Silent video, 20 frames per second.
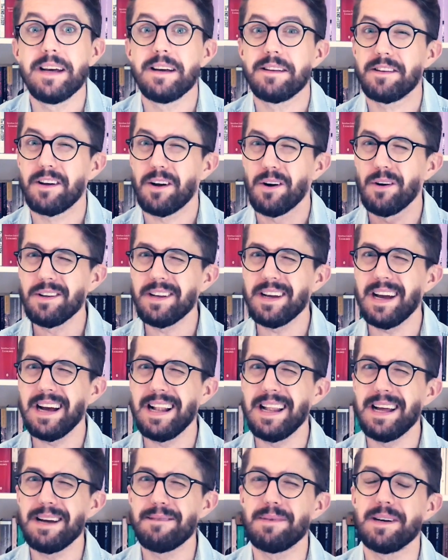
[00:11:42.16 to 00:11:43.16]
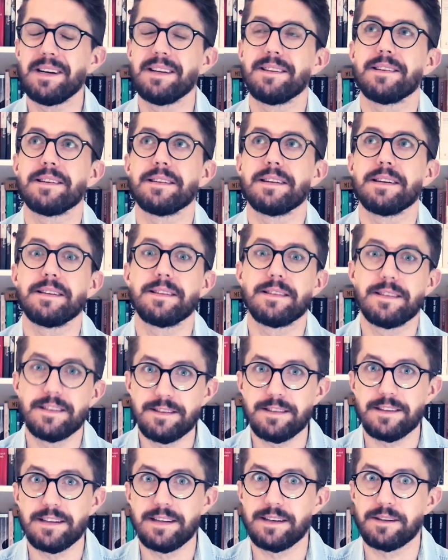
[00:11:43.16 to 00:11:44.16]
The only element that I
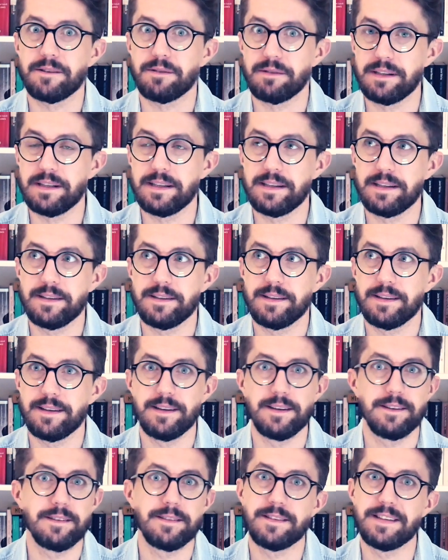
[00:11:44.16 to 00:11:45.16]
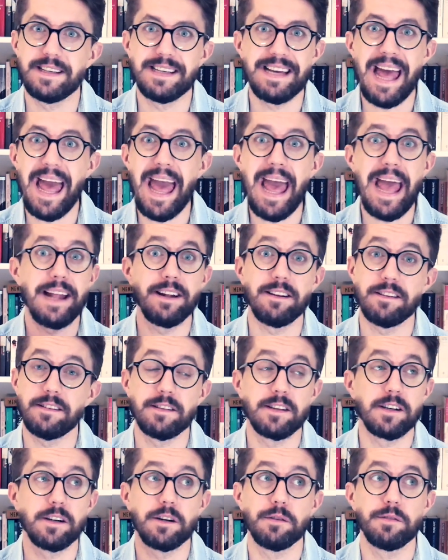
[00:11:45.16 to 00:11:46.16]
dislike really is the
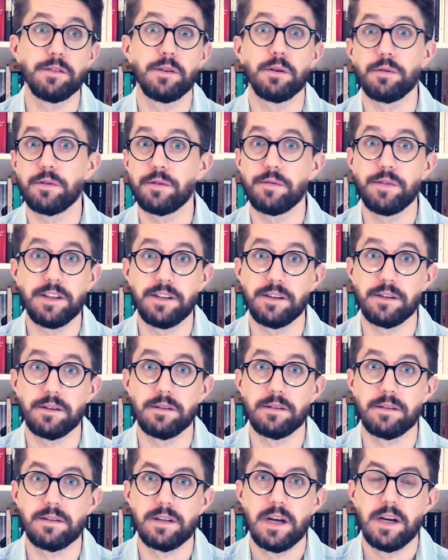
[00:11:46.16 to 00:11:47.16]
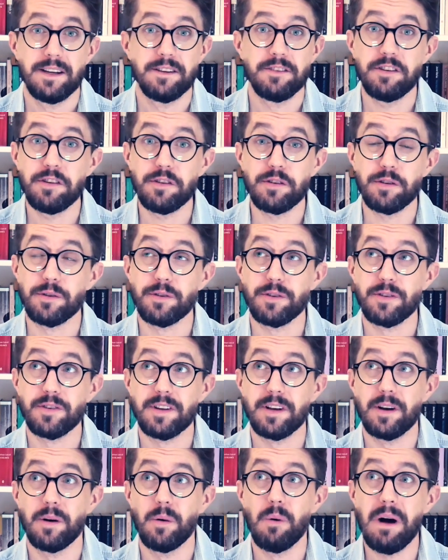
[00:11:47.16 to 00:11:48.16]
editing of those videos.
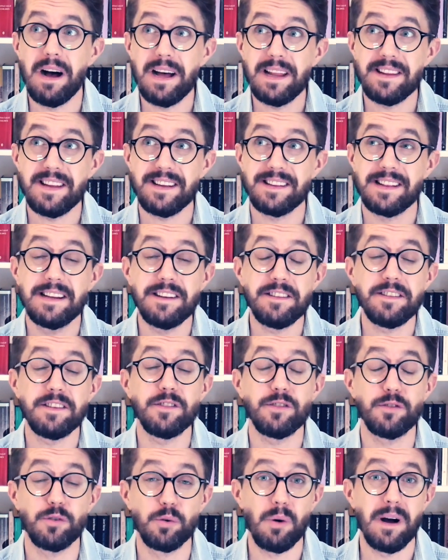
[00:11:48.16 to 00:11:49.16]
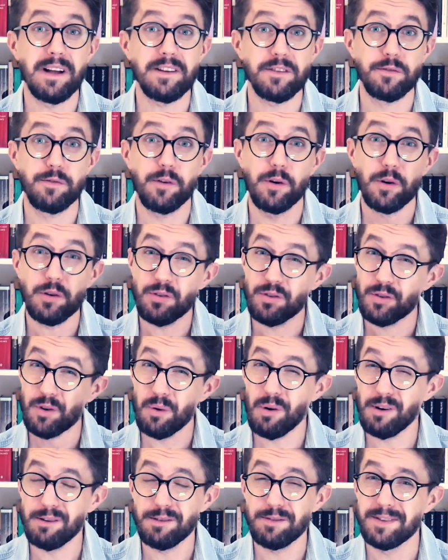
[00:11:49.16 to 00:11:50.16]
Jesus, one that listens to one's voice so
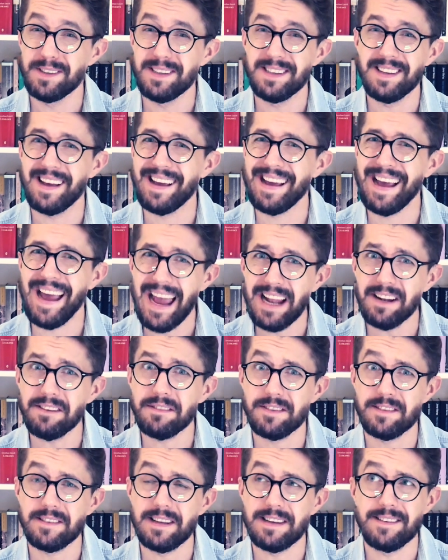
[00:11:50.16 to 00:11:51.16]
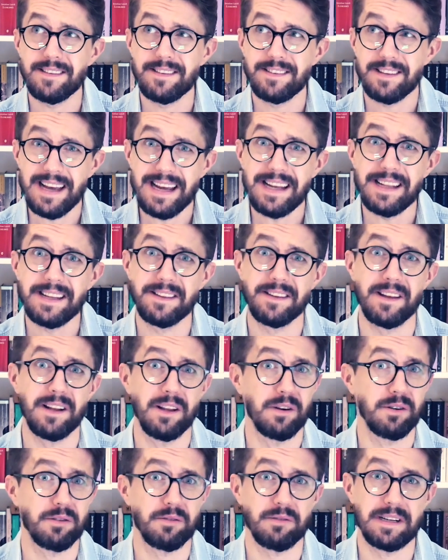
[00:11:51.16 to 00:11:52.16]
often cannot stay sane in the
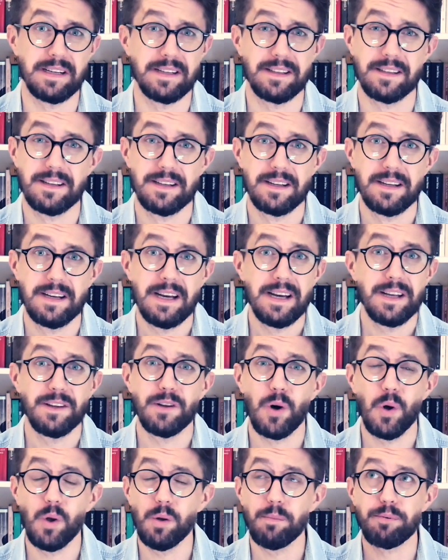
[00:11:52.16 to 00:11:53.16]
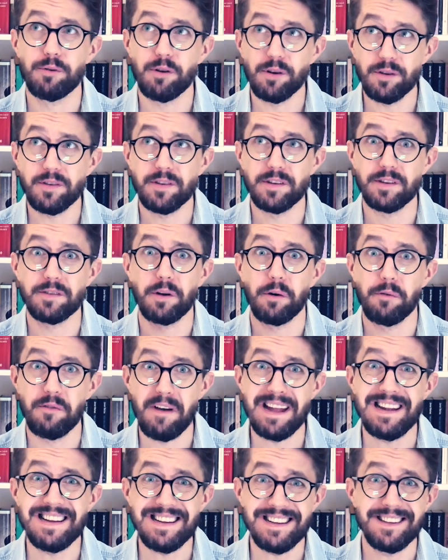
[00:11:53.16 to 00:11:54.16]
long run. The whole process of
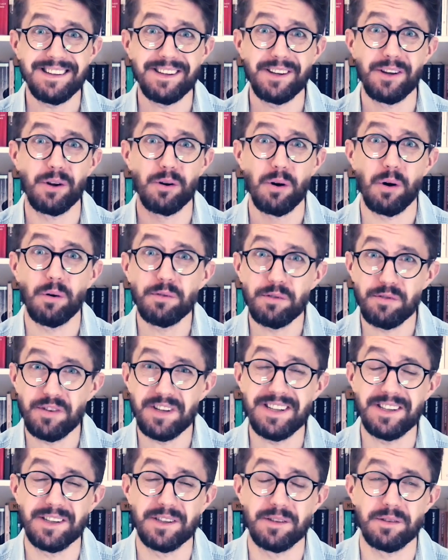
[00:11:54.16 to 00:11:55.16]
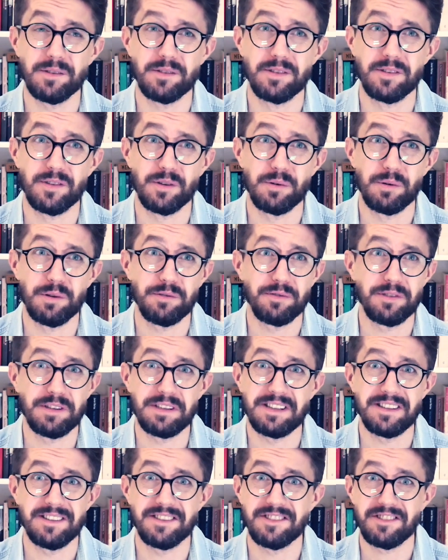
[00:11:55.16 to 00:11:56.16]
editing your own videos so
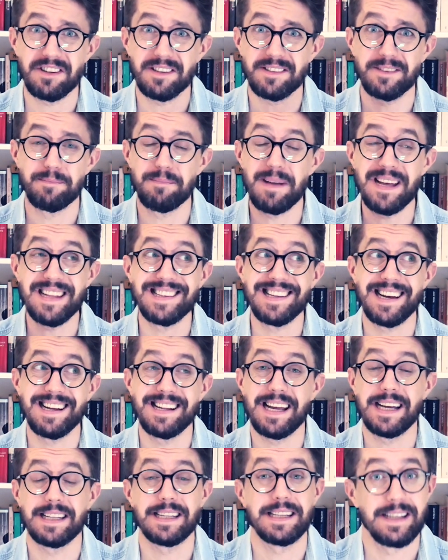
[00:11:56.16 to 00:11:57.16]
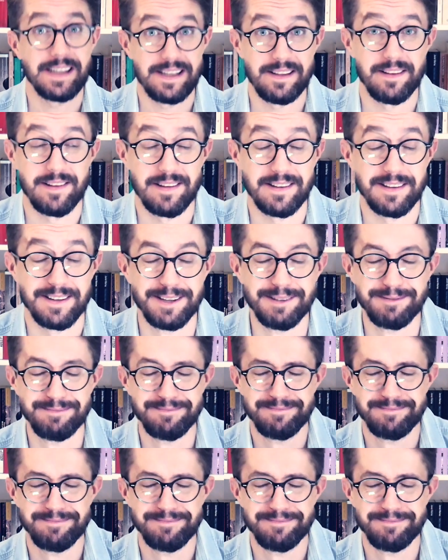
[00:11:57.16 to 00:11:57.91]
often is just mentally unhealthy.